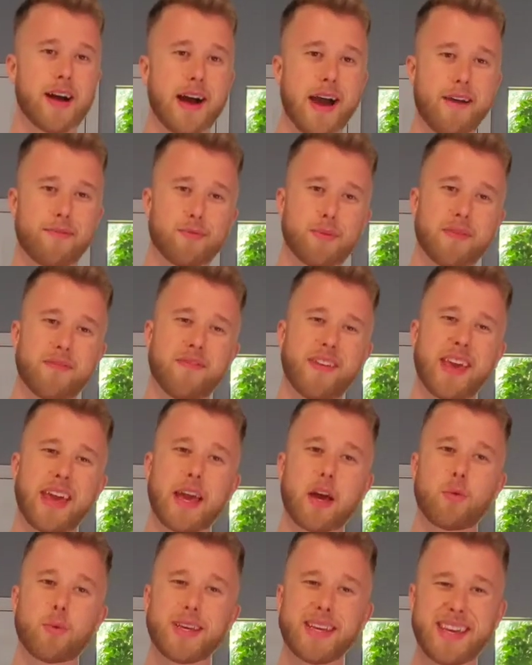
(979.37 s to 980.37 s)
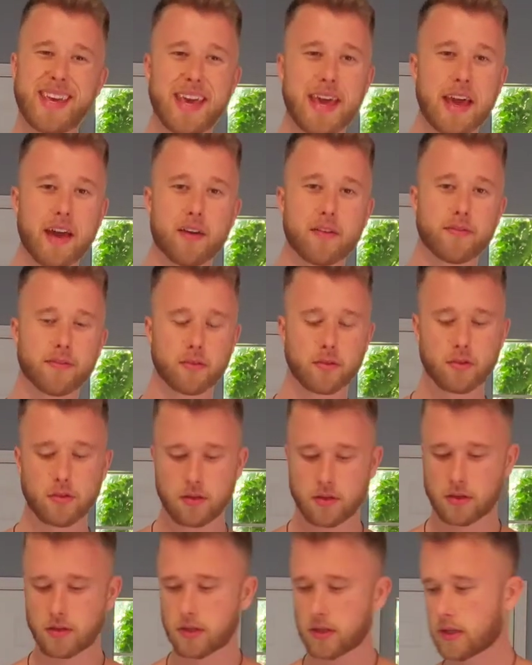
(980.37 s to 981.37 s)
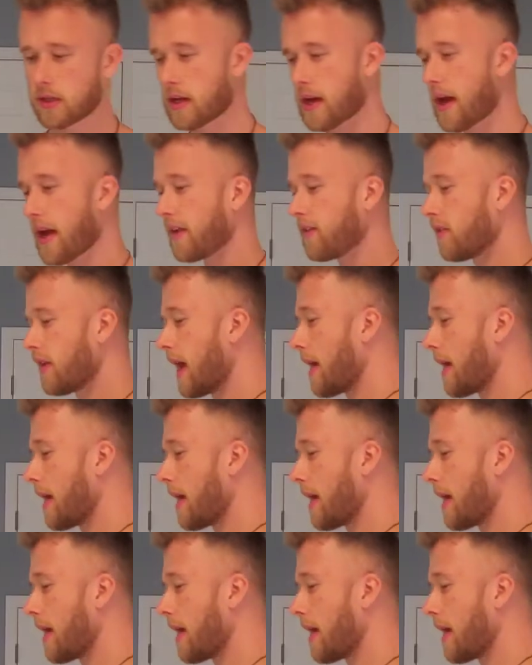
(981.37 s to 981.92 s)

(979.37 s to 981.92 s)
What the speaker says: I have to be very careful. I do